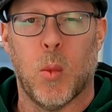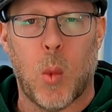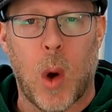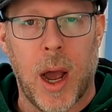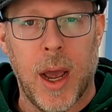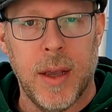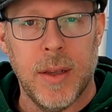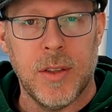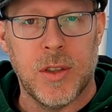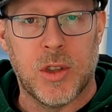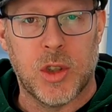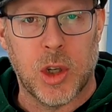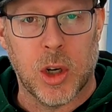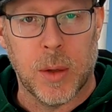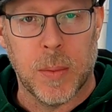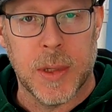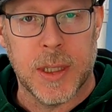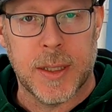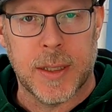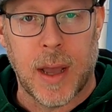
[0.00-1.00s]
Why is
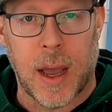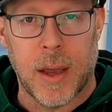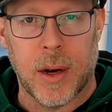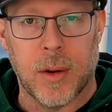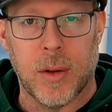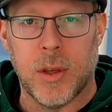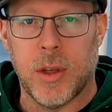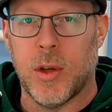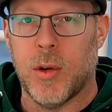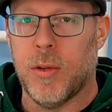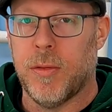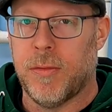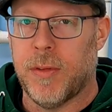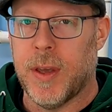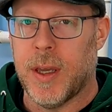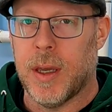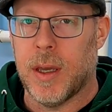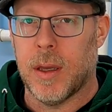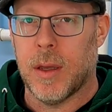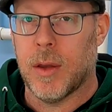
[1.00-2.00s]
germicidal U
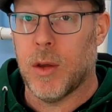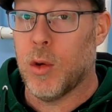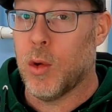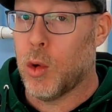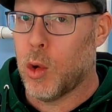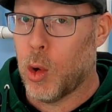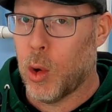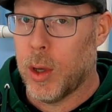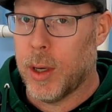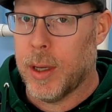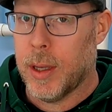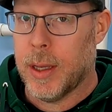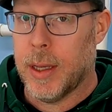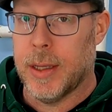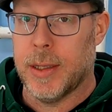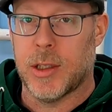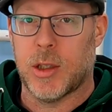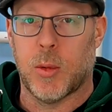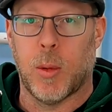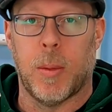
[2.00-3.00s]
V good
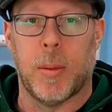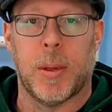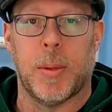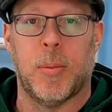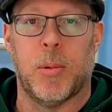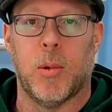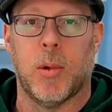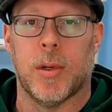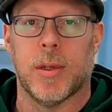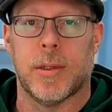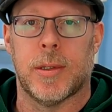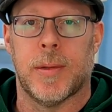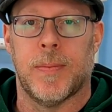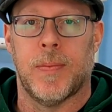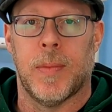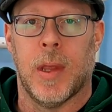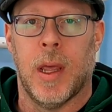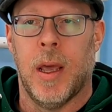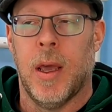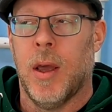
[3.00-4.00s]
in swimming pools?
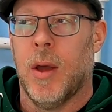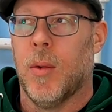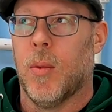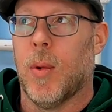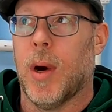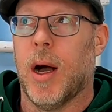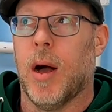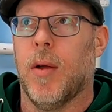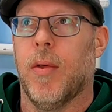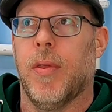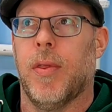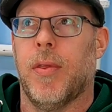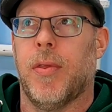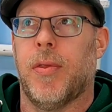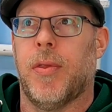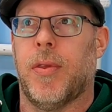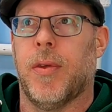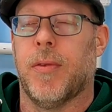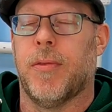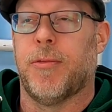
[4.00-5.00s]
Well,
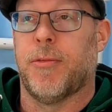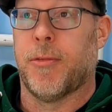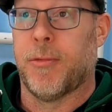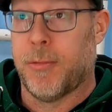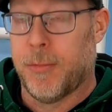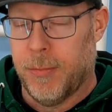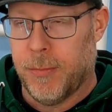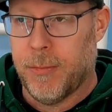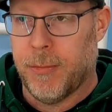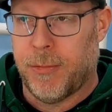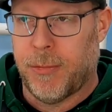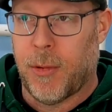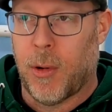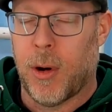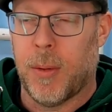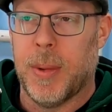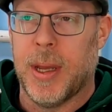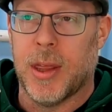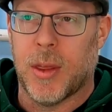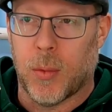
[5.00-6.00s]
the,
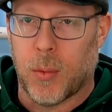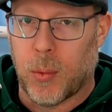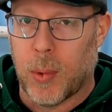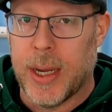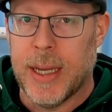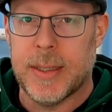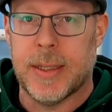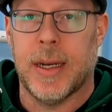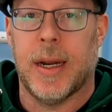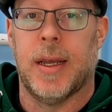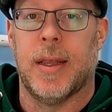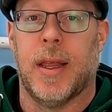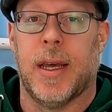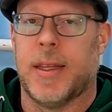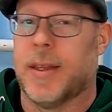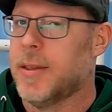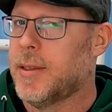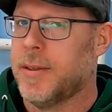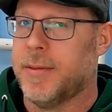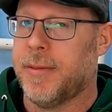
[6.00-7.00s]
for me, the reason I
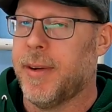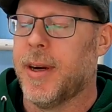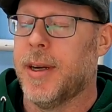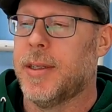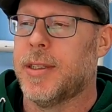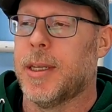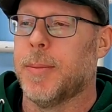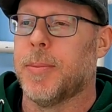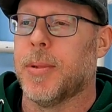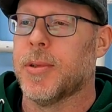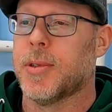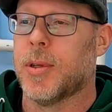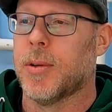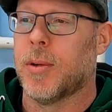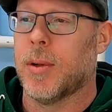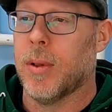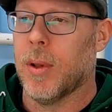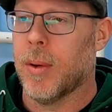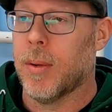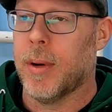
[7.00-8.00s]
like this is very simple. So
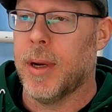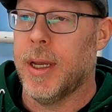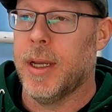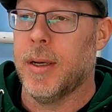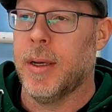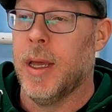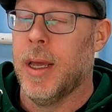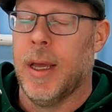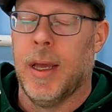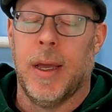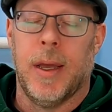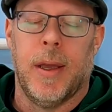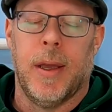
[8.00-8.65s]
chlorine,